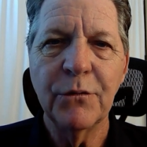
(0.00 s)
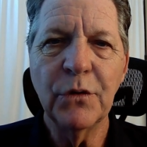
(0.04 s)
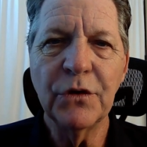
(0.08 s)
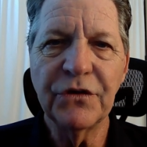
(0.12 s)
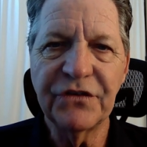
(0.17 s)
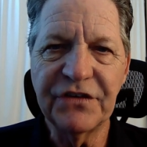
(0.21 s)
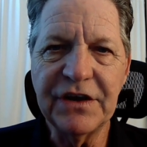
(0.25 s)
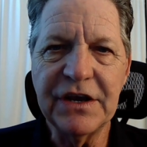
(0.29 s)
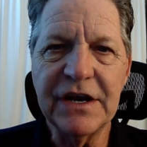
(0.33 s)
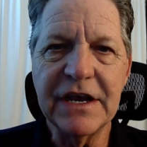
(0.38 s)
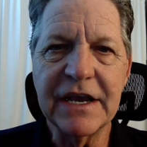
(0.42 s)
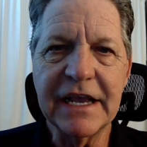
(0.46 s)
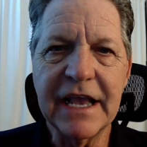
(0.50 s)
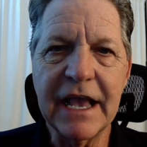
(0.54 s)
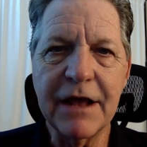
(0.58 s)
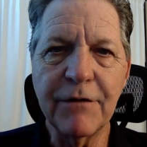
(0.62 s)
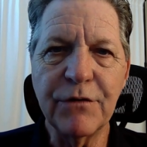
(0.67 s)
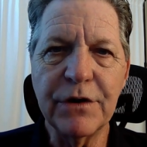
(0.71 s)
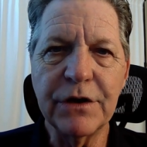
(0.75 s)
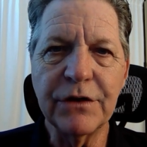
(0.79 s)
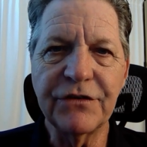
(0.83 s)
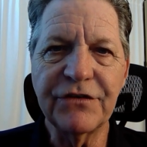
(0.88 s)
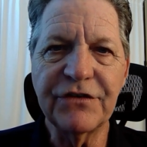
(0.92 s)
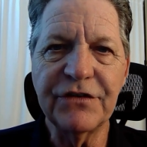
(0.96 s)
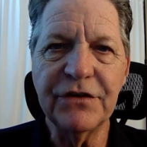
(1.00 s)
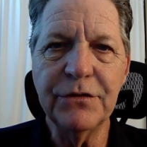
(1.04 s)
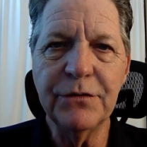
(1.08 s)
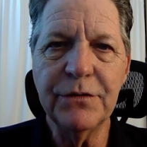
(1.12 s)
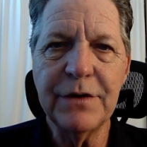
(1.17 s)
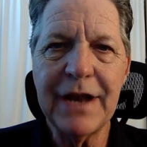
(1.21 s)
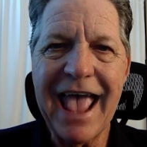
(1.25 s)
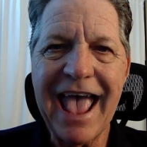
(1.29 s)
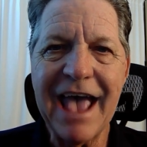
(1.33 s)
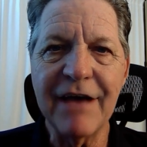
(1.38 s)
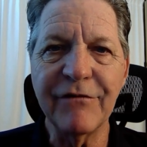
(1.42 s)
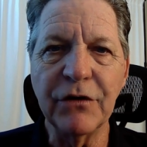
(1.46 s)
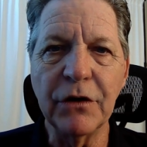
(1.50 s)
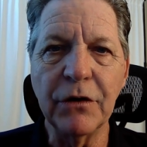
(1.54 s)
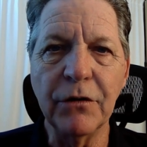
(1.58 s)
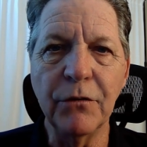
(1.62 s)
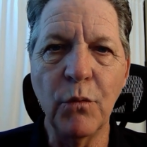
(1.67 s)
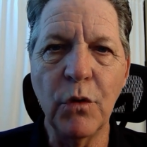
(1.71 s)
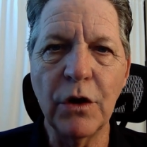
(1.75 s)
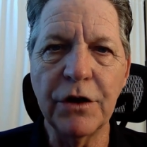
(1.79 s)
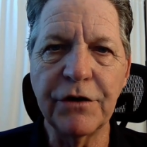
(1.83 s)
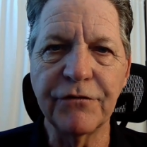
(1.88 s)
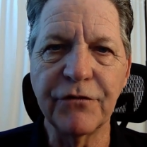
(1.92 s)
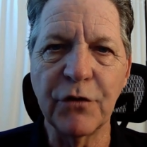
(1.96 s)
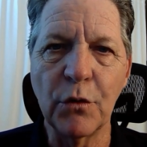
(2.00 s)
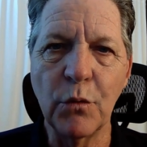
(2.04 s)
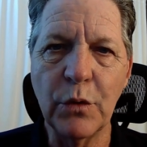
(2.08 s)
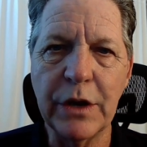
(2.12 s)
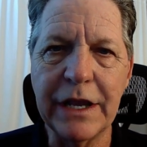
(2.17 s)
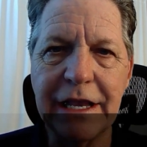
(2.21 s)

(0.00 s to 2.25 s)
We'll see you again real soon. Have a wonderful